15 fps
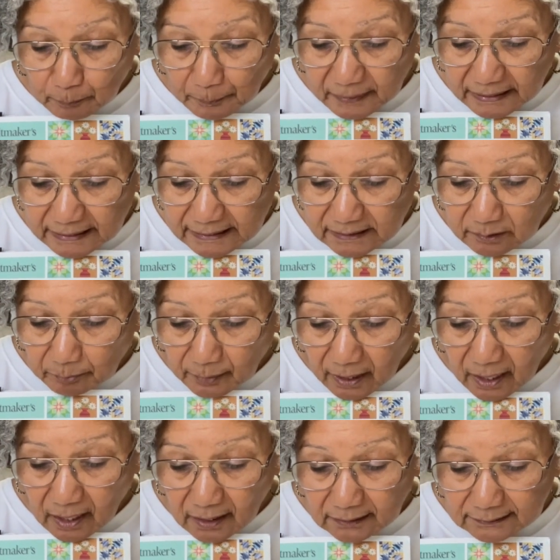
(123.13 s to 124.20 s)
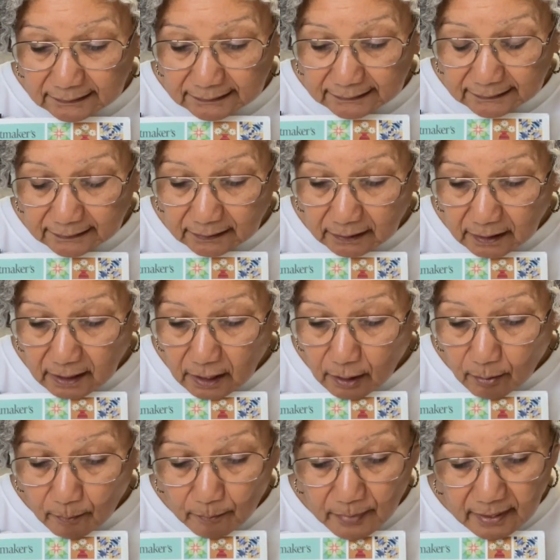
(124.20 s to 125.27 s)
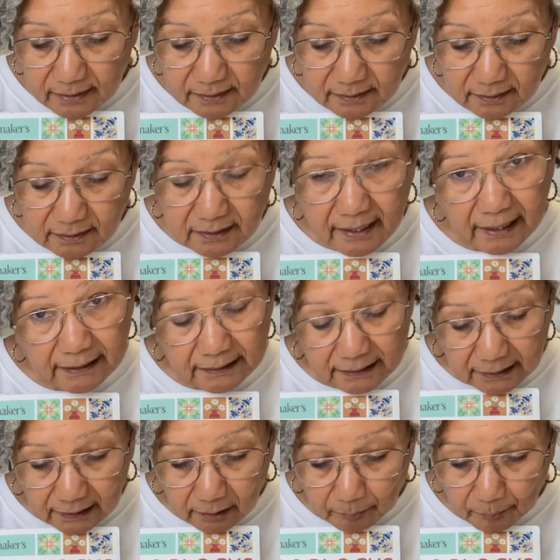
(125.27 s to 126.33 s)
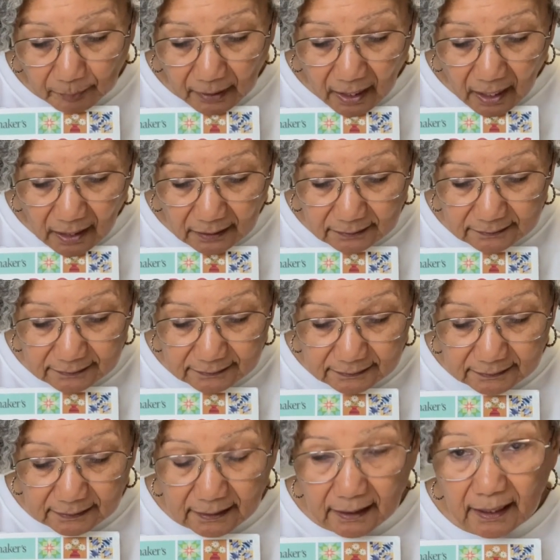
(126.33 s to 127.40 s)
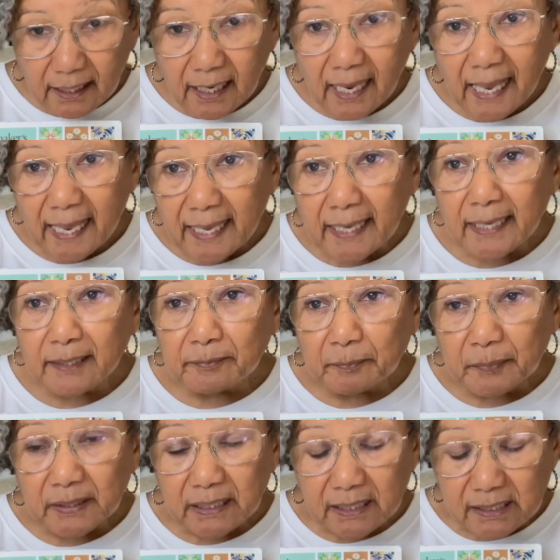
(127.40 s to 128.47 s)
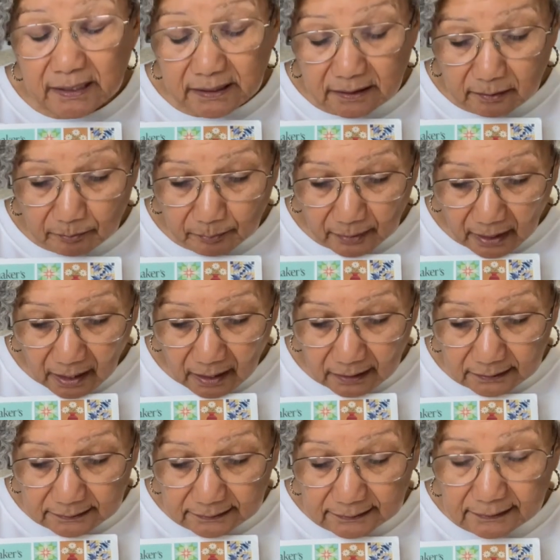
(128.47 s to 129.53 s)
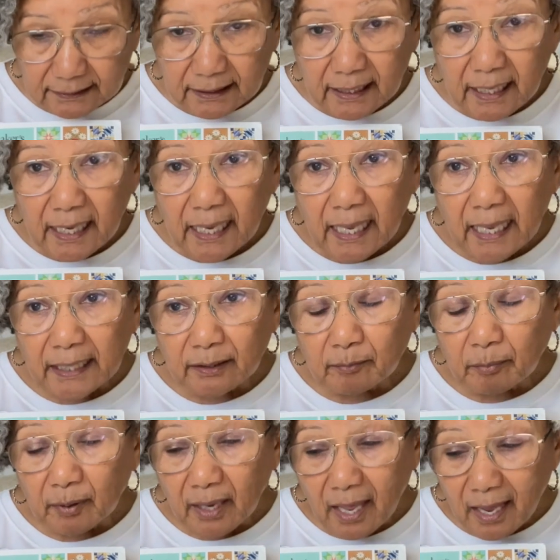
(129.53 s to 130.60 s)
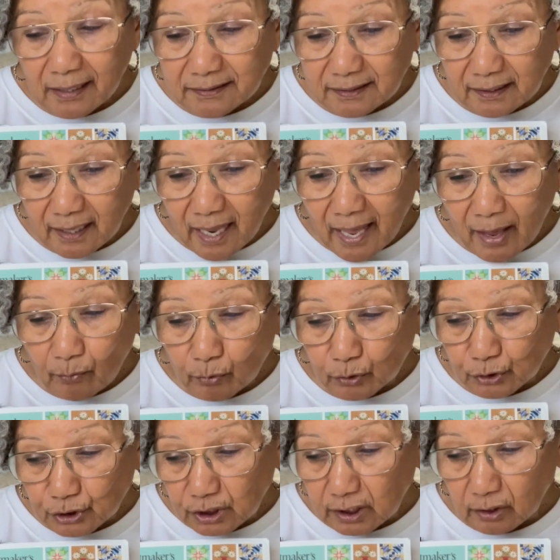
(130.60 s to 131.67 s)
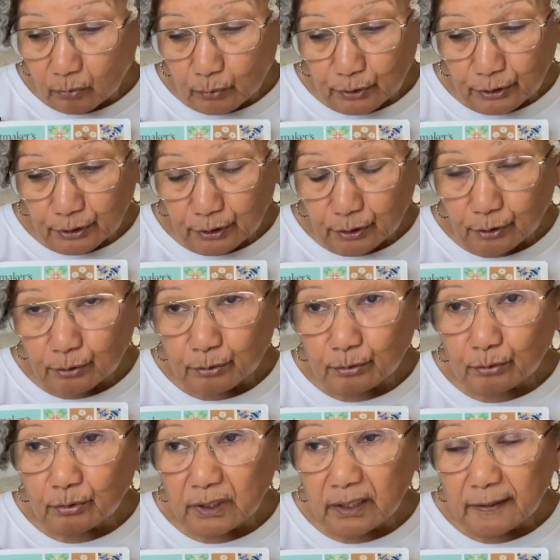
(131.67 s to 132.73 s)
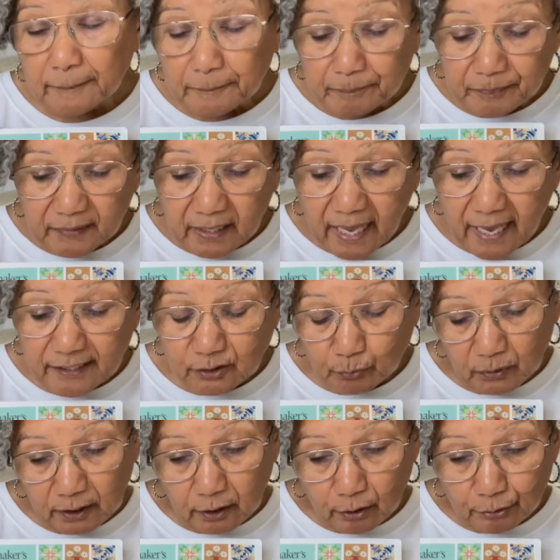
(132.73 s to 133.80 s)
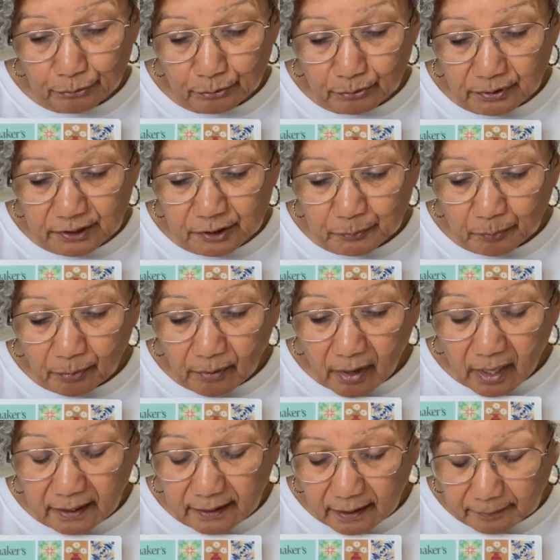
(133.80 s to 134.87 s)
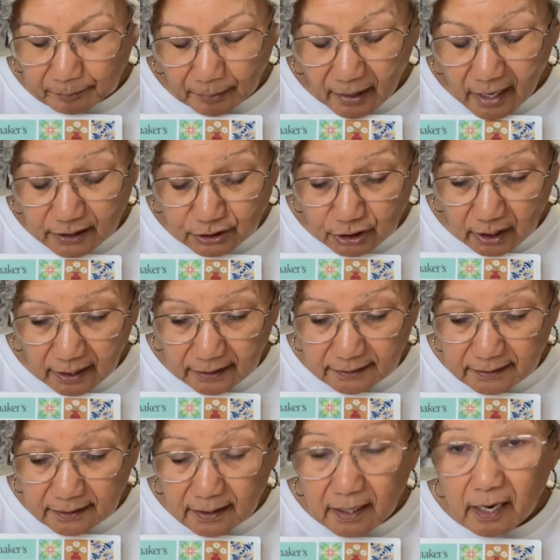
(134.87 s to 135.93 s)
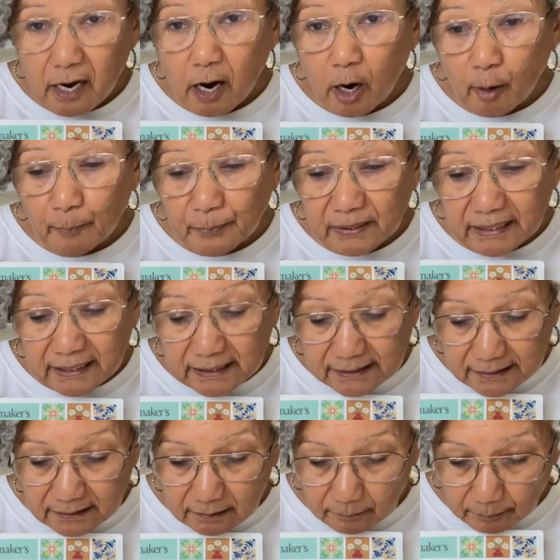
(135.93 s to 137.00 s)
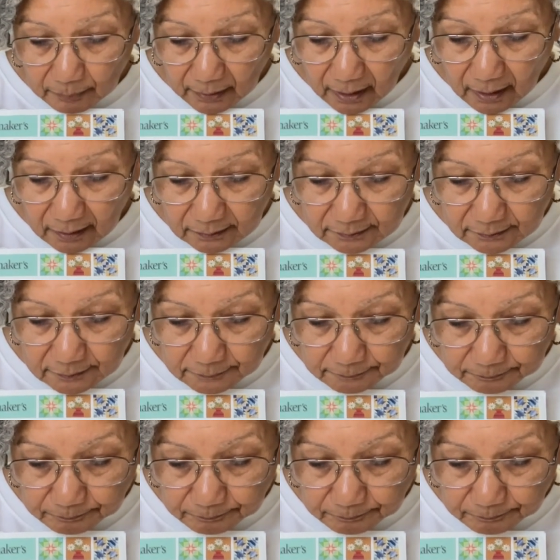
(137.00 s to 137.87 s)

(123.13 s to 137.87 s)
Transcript: pieced blocks, mixed technique blocks, and pieced blocks. And the blocks that I will share with you as we go through this project are pieced blocks.